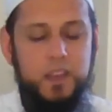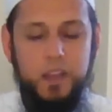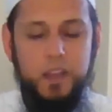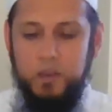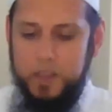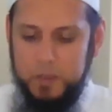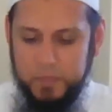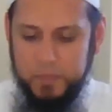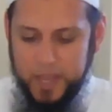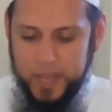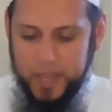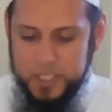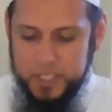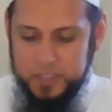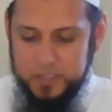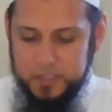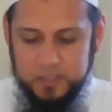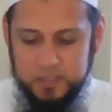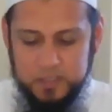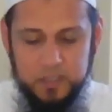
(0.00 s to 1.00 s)
Now
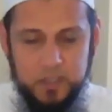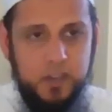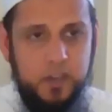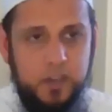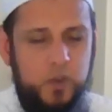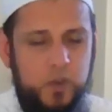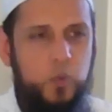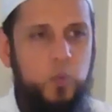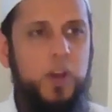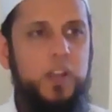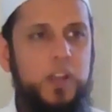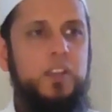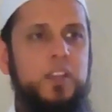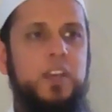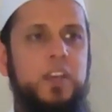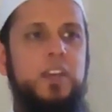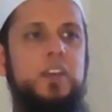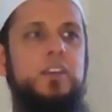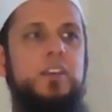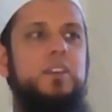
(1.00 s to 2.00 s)
imagine one
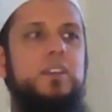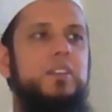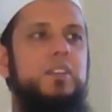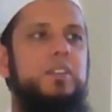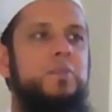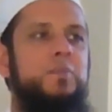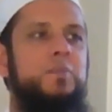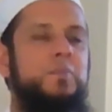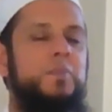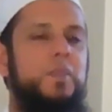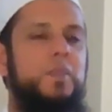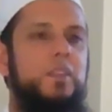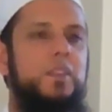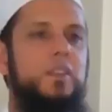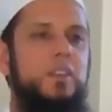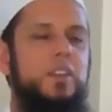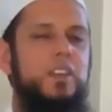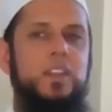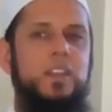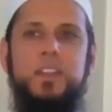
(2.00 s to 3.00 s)
day
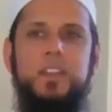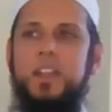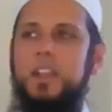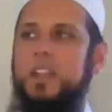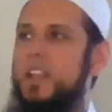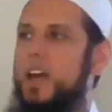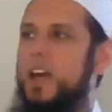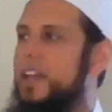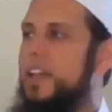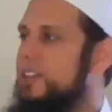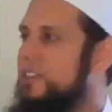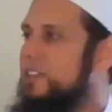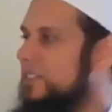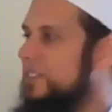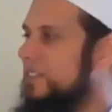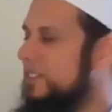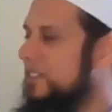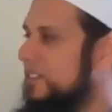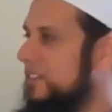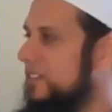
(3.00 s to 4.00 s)
the
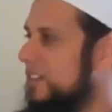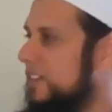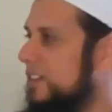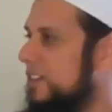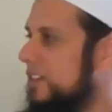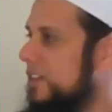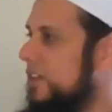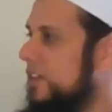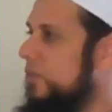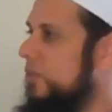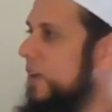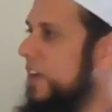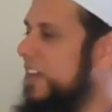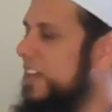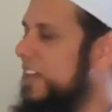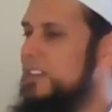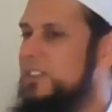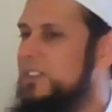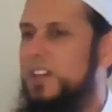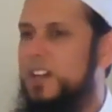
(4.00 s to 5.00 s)
light, the
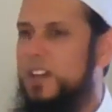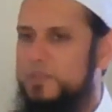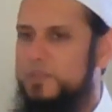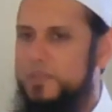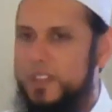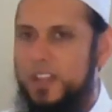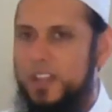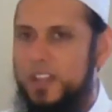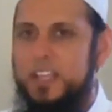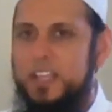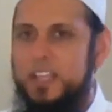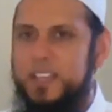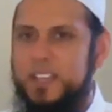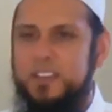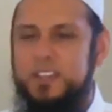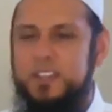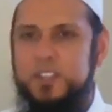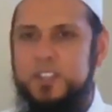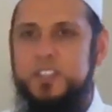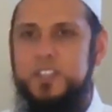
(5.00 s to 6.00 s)
rays of the light
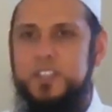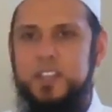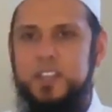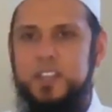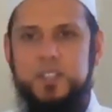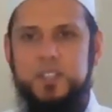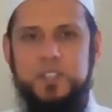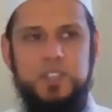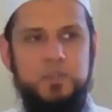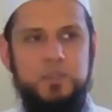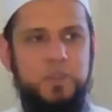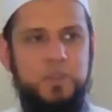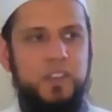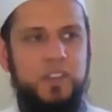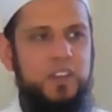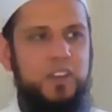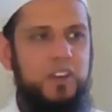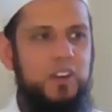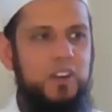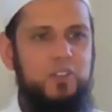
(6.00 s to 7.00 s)
that this sun is
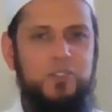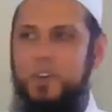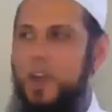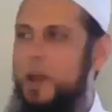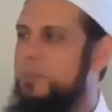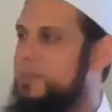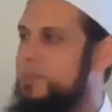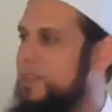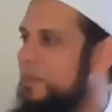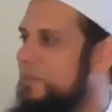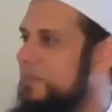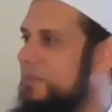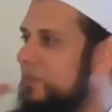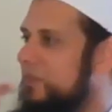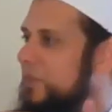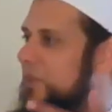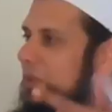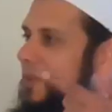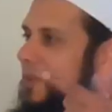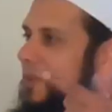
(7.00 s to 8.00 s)
emitting are wrapped up,
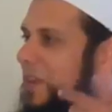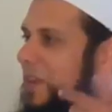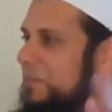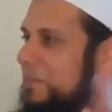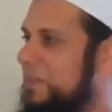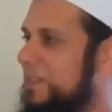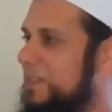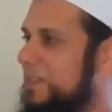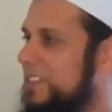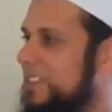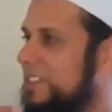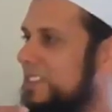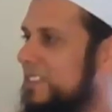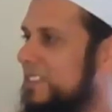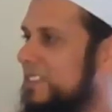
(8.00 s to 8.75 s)
they're folded up.